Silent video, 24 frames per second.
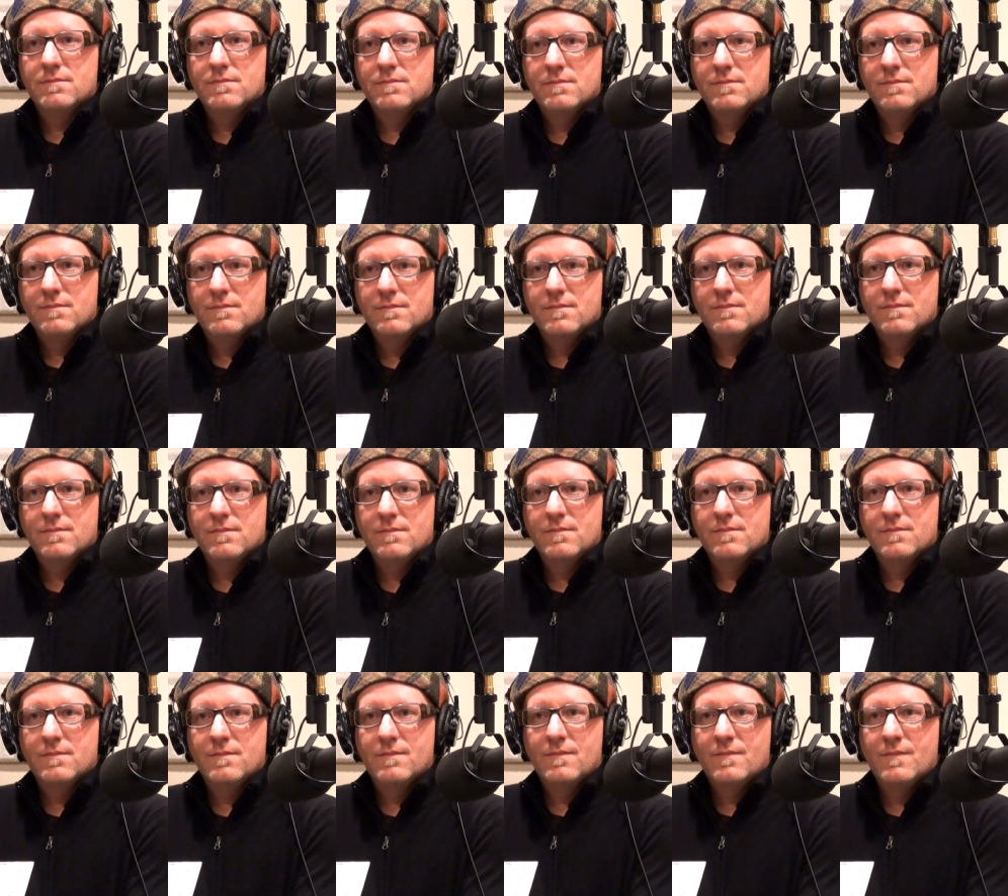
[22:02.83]
there's art
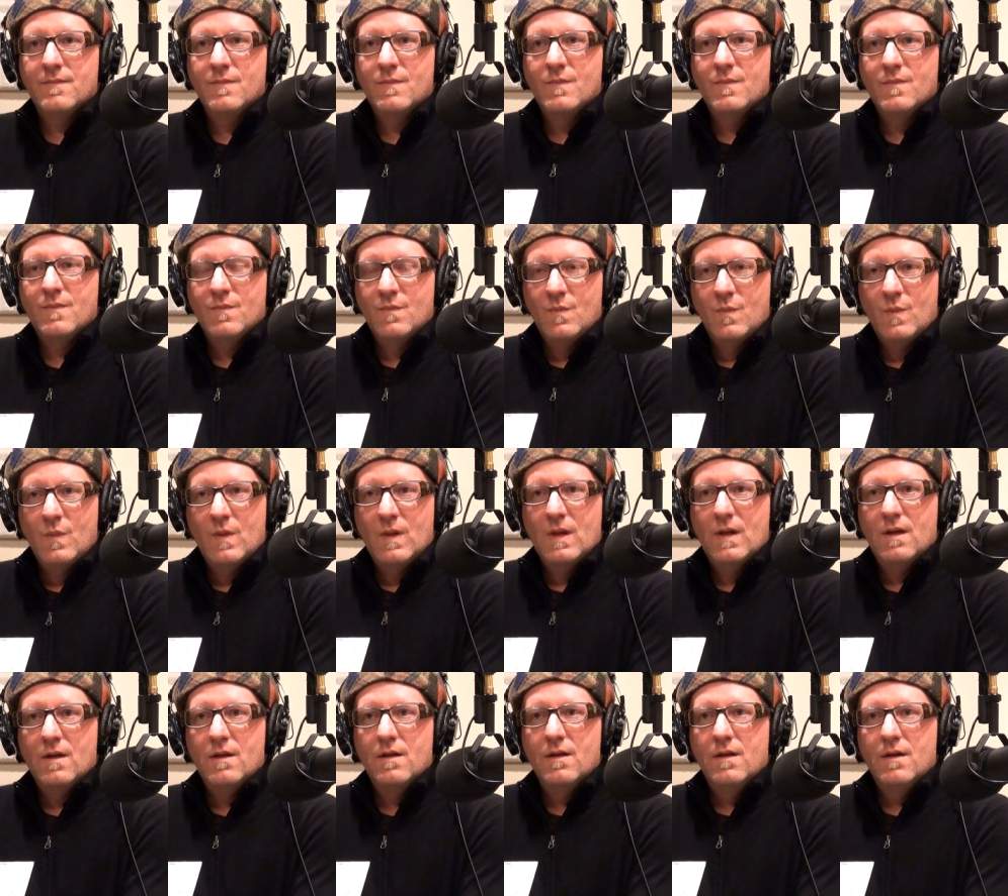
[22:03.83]
in their
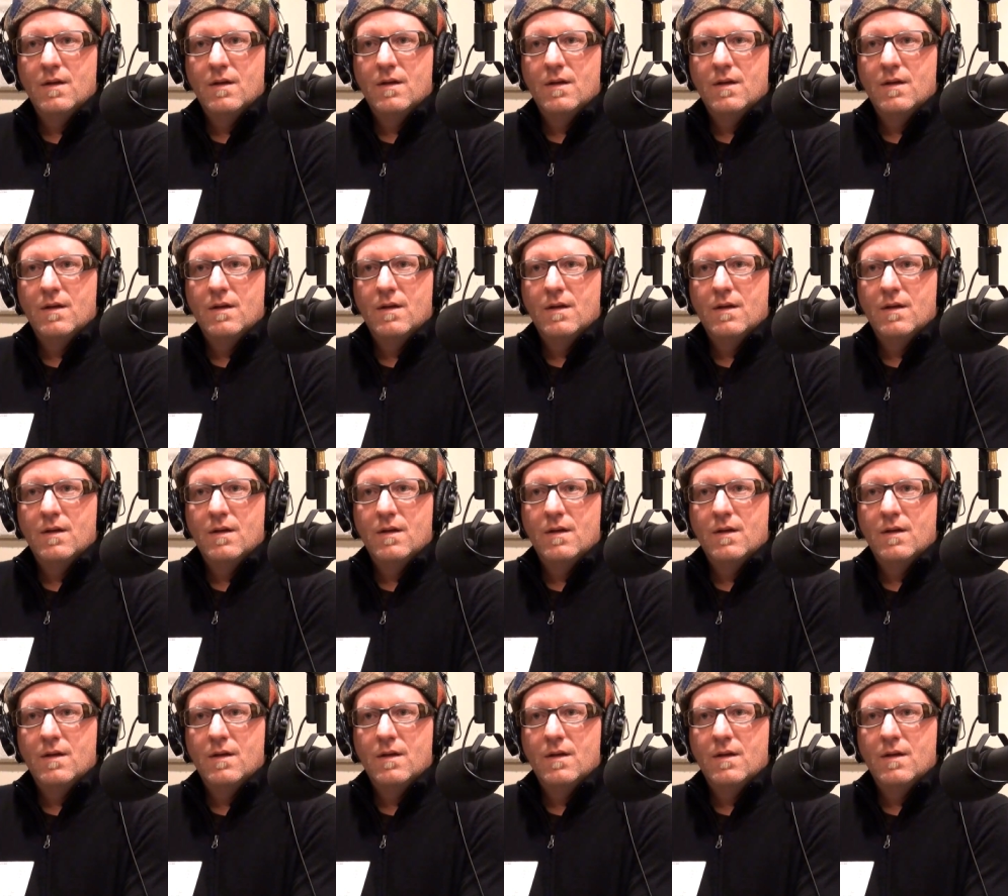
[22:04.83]
environment.